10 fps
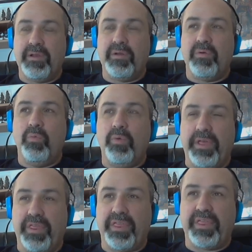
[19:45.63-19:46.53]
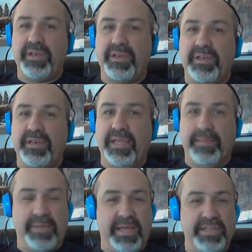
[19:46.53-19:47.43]
with
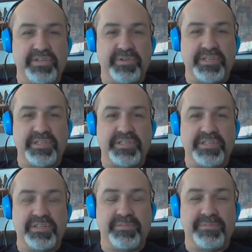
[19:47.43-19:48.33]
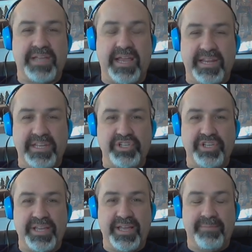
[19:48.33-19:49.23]
DM Dystress, Tiny
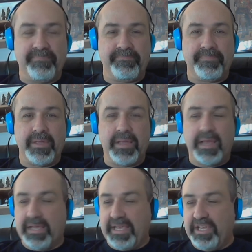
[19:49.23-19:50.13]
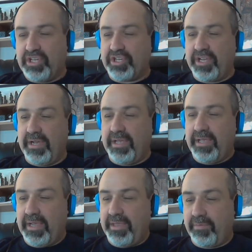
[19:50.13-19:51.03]
GM, Akisha,
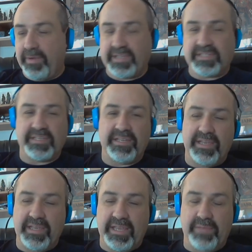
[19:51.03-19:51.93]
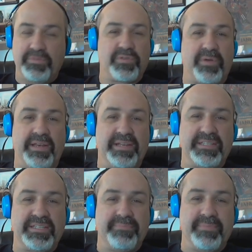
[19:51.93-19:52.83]
and the rest. It was
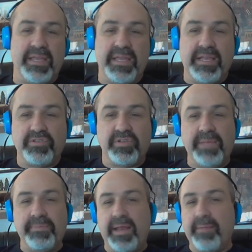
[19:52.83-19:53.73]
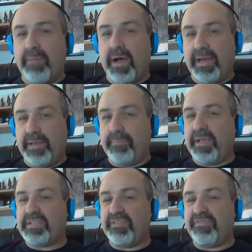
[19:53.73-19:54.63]
greatness. So keep that in mind. It
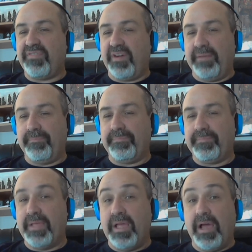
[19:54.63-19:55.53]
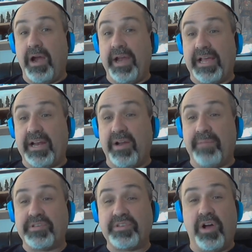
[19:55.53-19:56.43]
makes it fun. All right, got to
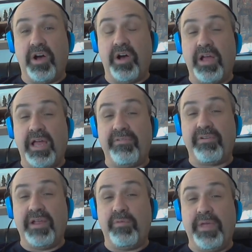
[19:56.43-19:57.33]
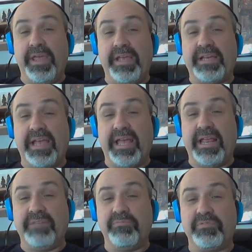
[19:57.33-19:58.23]
grab this call. Have a great week,
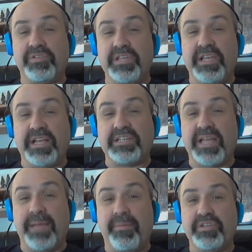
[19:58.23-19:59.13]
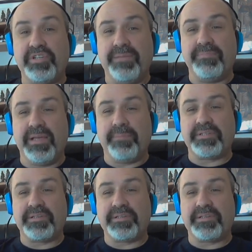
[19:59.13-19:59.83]
and see you next time on GM Tips.